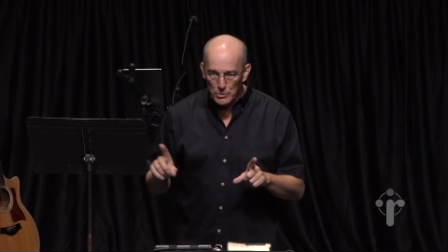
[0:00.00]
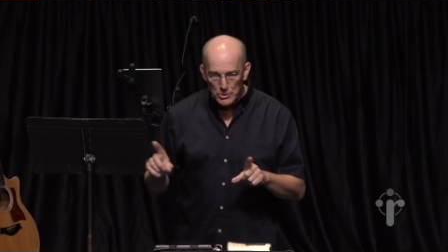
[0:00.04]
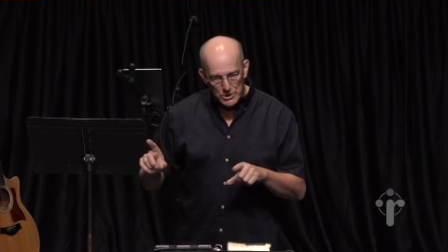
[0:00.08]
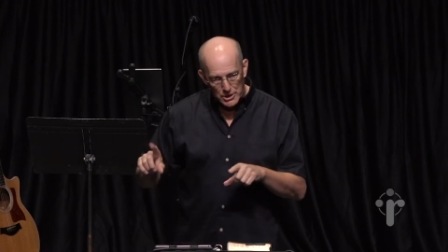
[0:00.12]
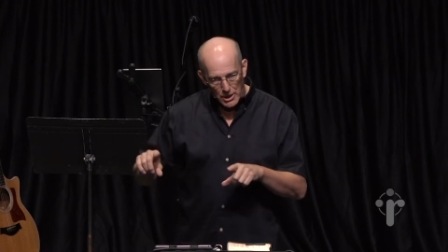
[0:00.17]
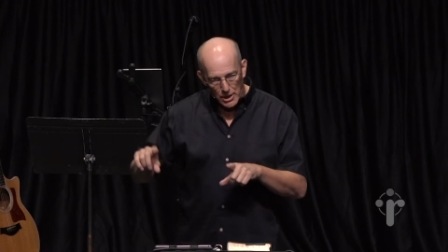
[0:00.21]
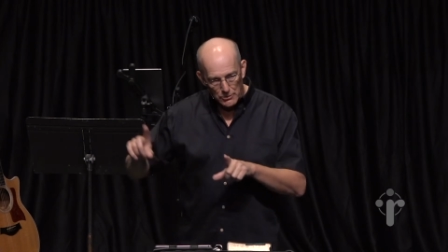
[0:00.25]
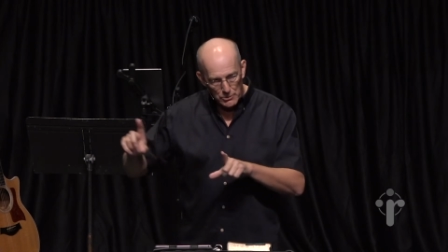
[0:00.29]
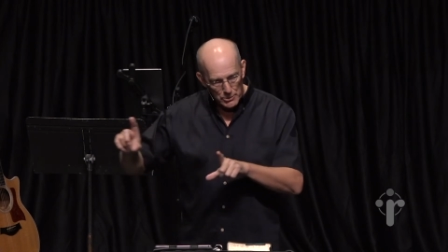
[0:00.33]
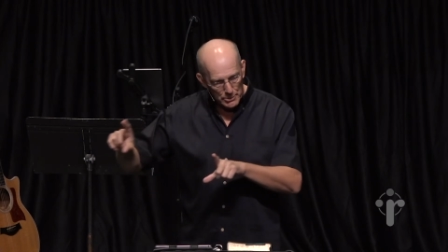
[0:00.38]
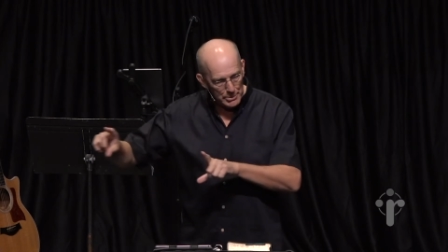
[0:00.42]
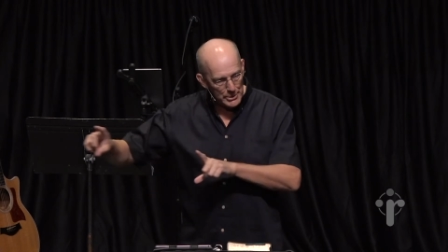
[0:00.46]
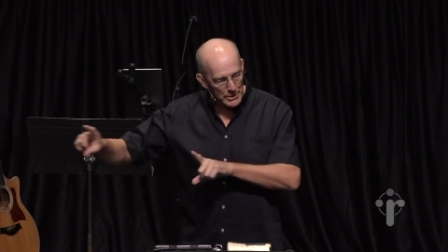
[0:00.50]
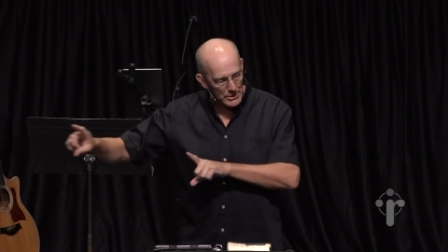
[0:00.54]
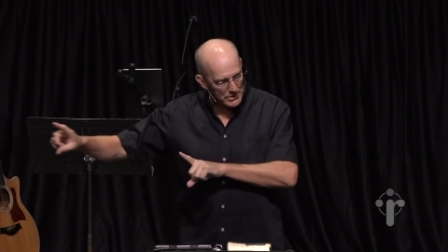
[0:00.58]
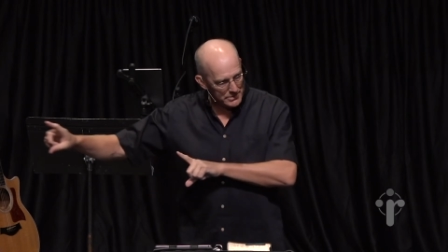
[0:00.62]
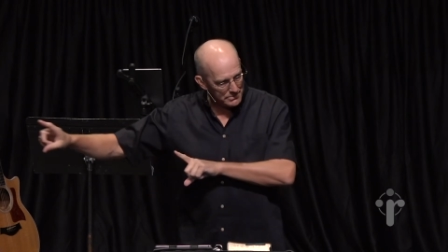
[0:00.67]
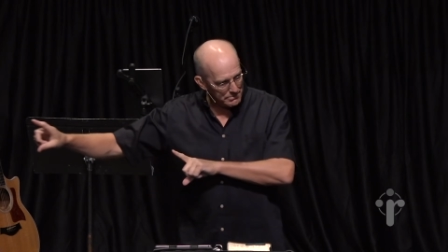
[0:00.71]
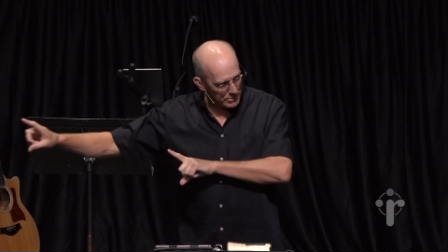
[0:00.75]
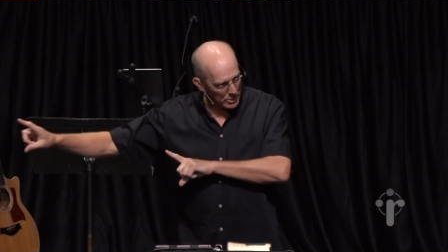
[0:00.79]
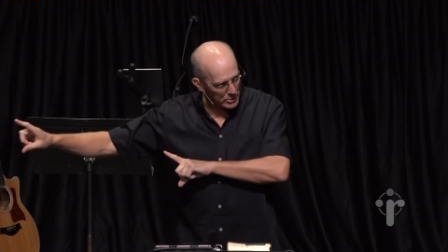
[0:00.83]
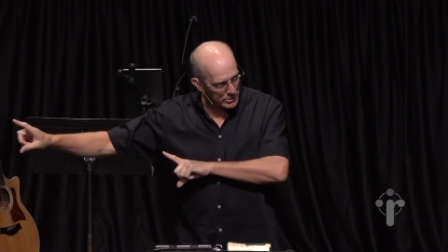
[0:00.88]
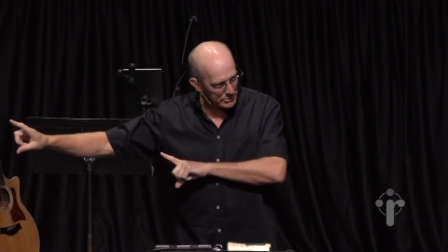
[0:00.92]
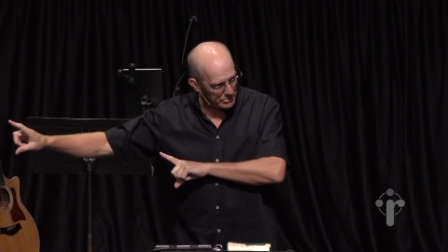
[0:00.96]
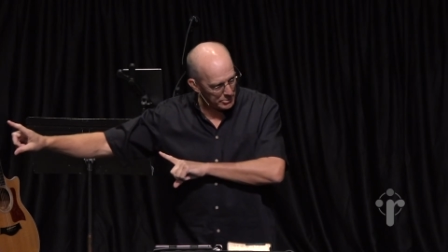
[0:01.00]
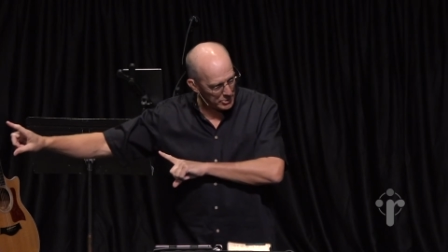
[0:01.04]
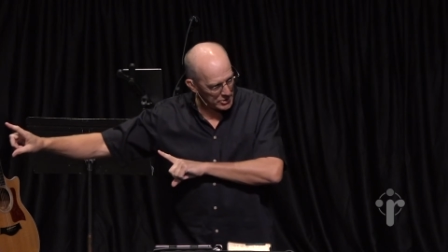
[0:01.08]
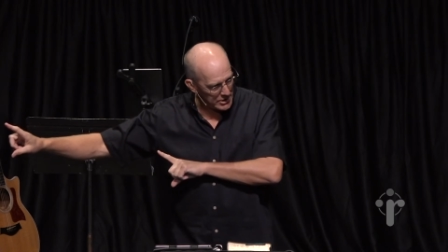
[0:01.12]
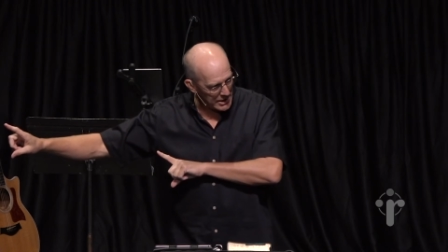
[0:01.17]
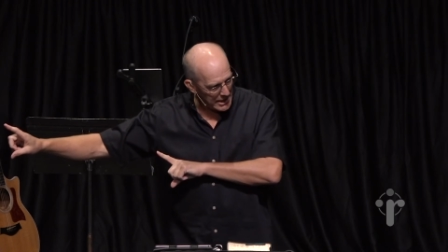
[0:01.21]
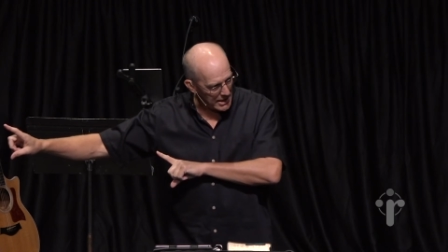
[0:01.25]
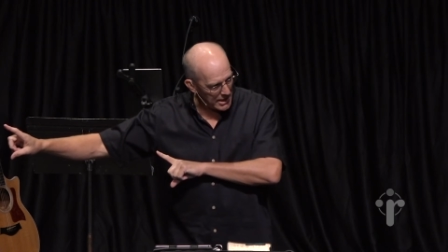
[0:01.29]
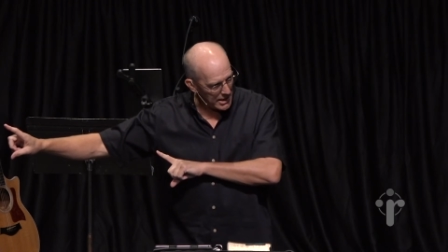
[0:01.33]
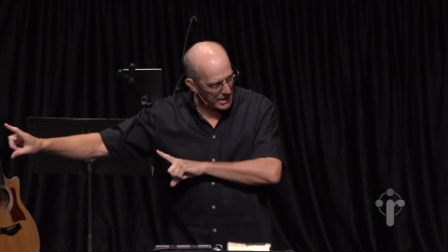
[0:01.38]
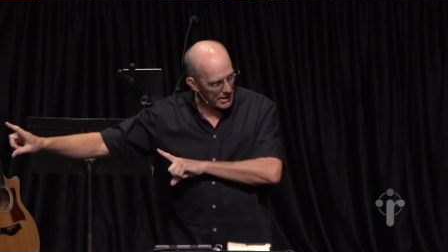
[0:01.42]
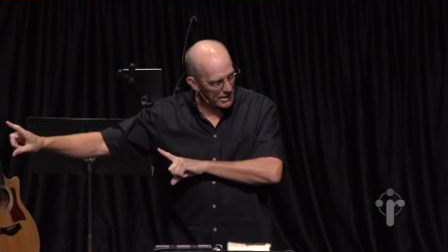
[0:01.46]
which God repeats multiple
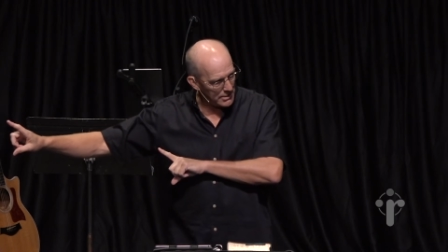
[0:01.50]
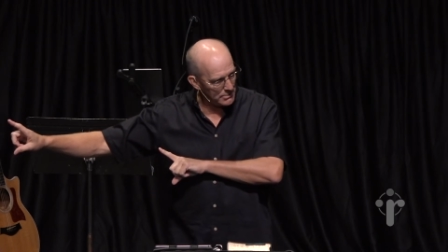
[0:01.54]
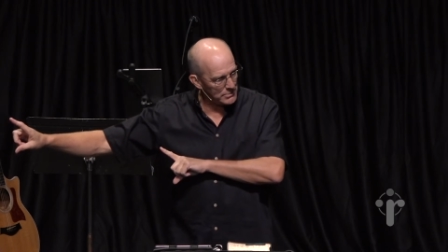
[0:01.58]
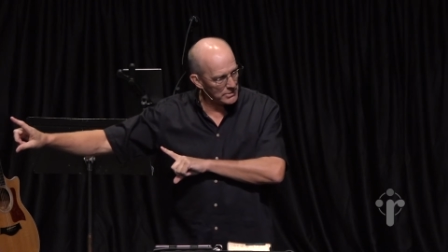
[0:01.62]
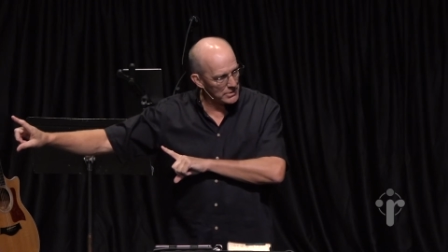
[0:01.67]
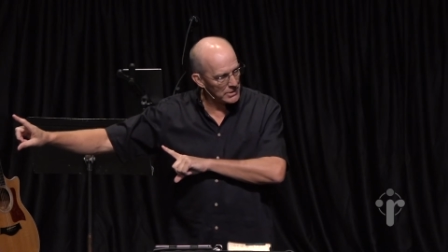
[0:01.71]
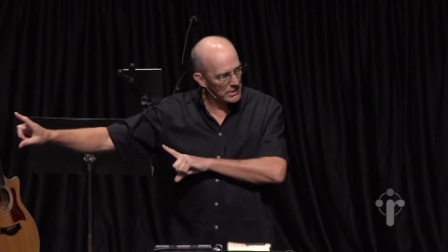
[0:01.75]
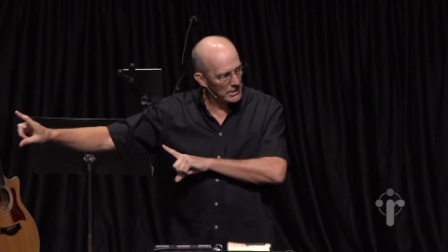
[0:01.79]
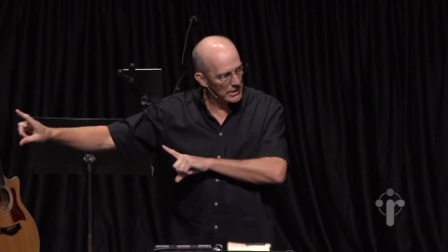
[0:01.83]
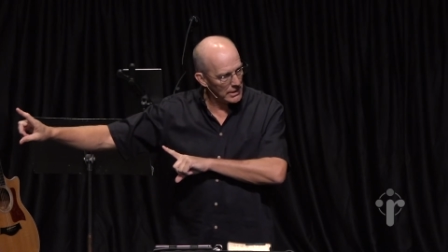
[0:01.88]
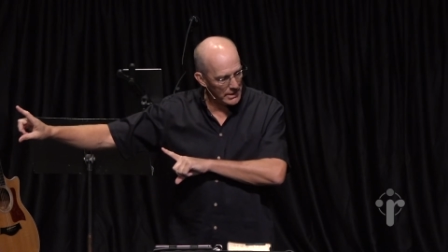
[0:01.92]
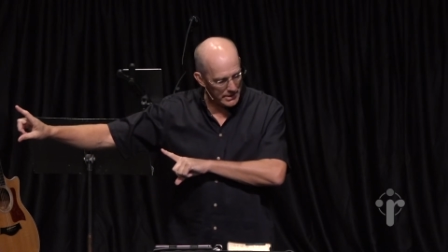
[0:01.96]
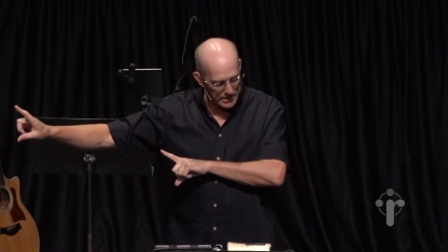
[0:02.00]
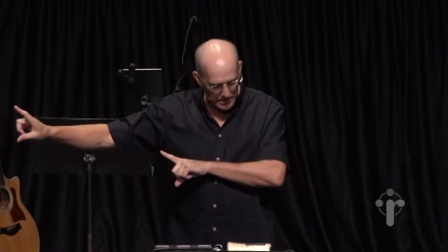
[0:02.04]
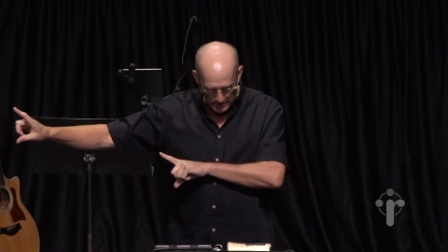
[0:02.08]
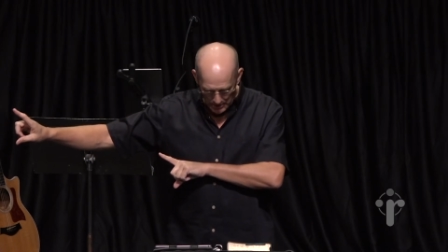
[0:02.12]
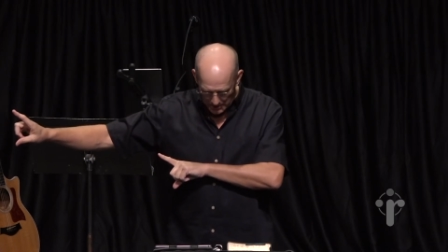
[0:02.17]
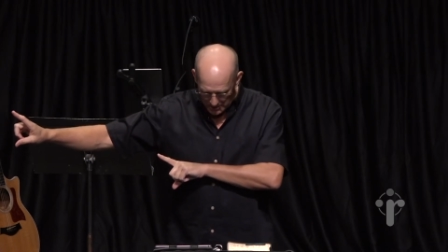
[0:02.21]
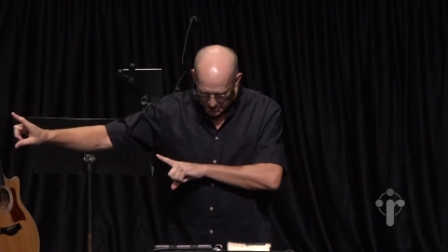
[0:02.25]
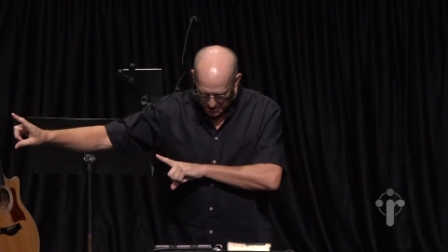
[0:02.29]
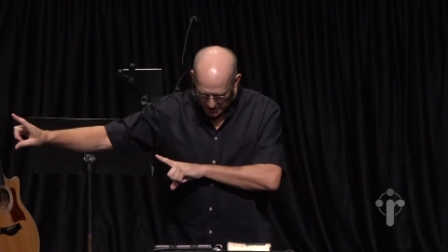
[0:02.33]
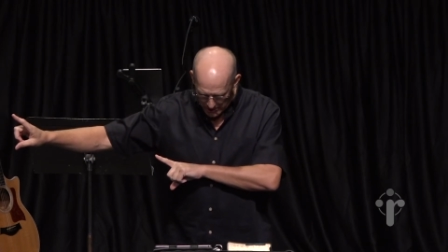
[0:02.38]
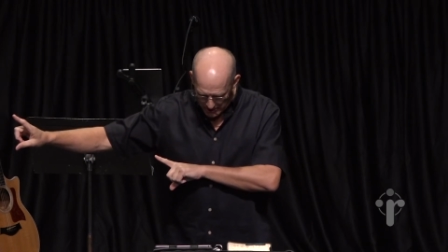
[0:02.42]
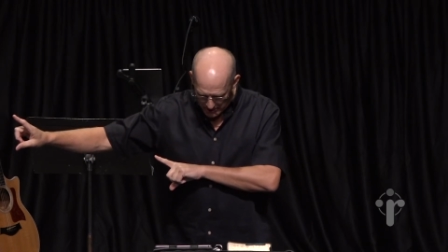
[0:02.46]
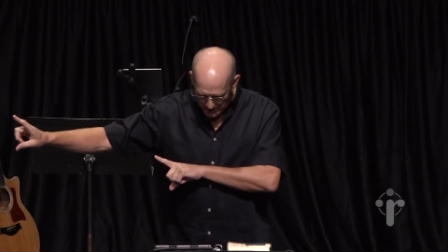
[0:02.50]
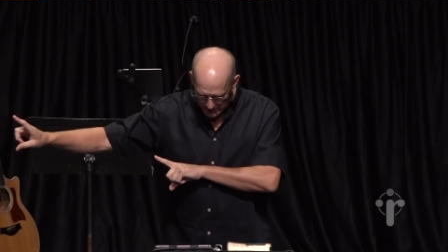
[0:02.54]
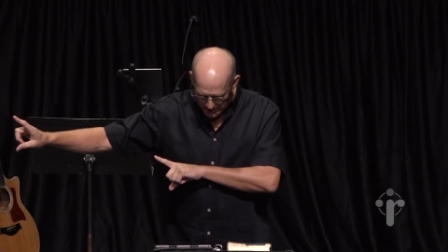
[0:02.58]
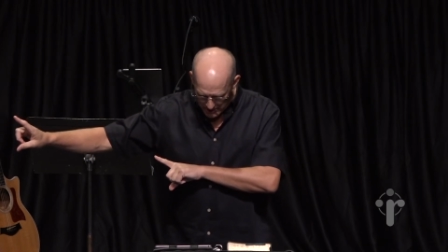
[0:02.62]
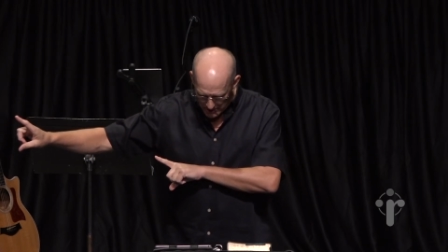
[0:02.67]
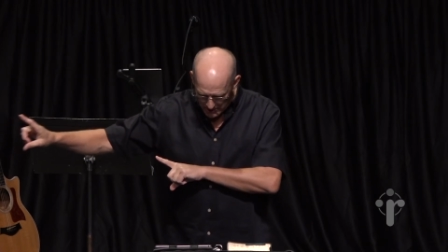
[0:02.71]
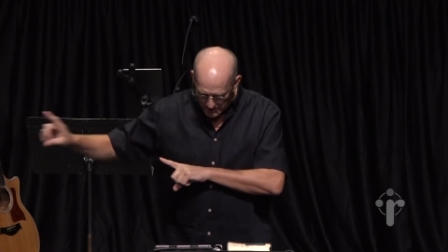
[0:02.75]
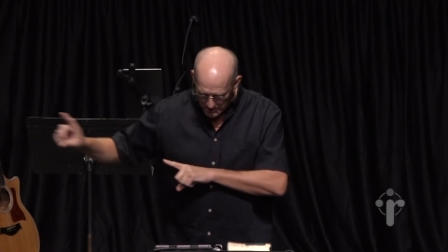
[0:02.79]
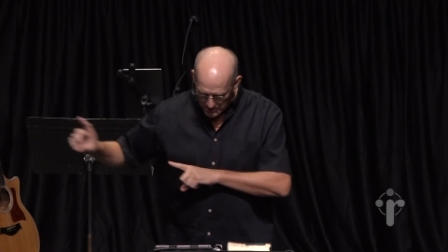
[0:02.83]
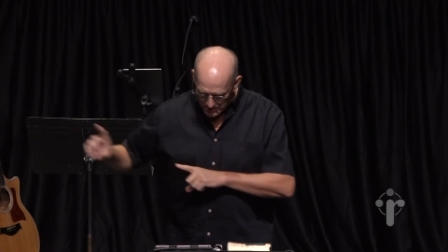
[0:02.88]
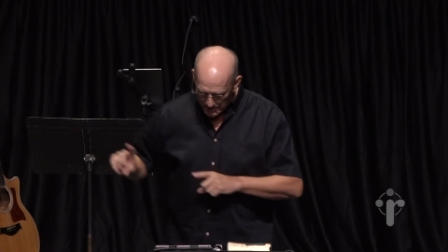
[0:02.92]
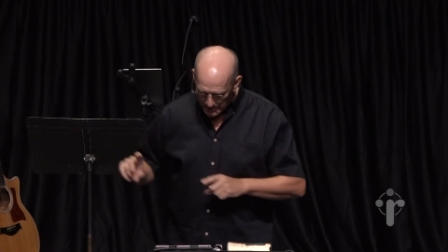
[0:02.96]
times in
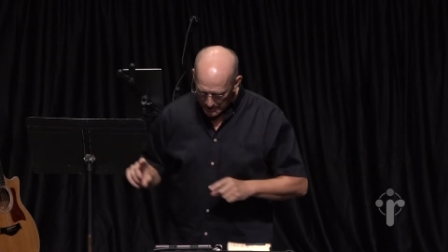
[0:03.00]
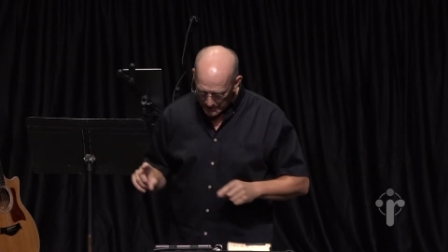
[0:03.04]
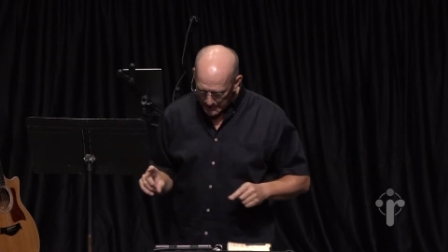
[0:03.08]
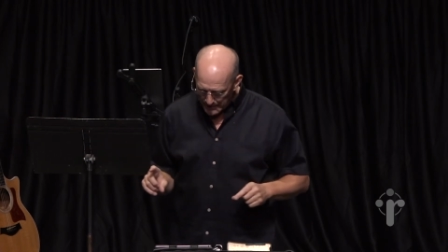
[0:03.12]
Genesis,